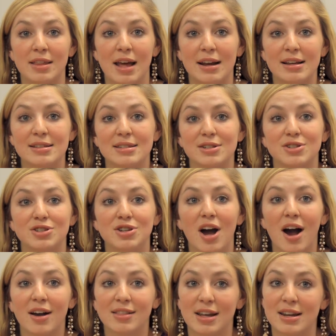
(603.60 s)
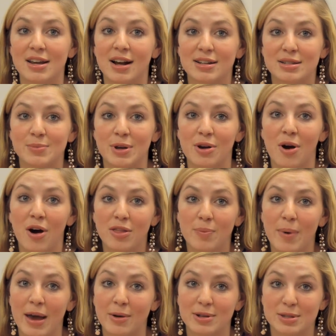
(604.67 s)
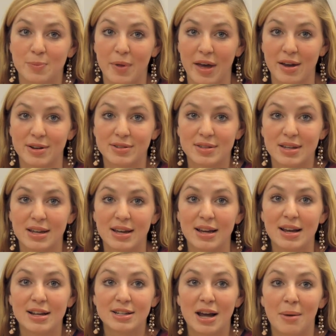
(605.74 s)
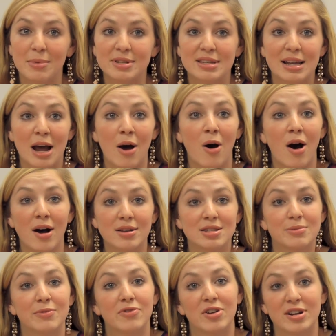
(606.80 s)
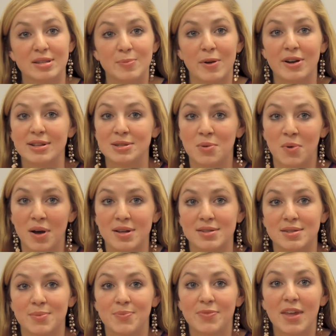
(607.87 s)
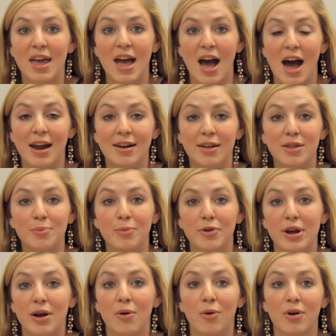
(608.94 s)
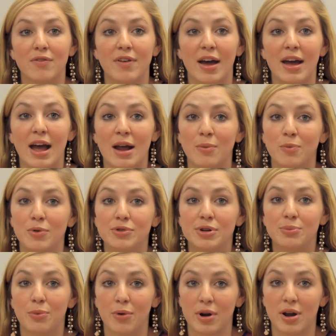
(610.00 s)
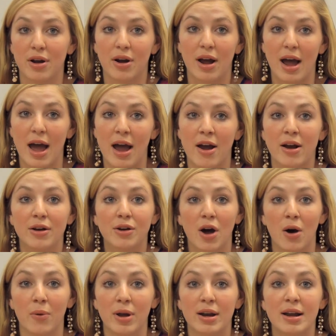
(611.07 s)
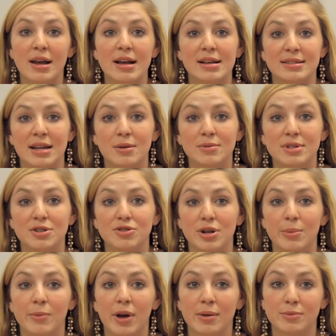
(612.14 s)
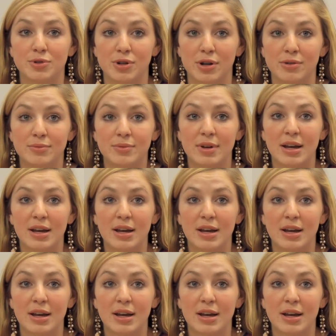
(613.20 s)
and that he's in shock that he got to meet all the Penguins players. Thomas said how awesome of an experience it was. Another Marine Corps vet and wounded warrior, Aaron Cohen, said it was a dream come true.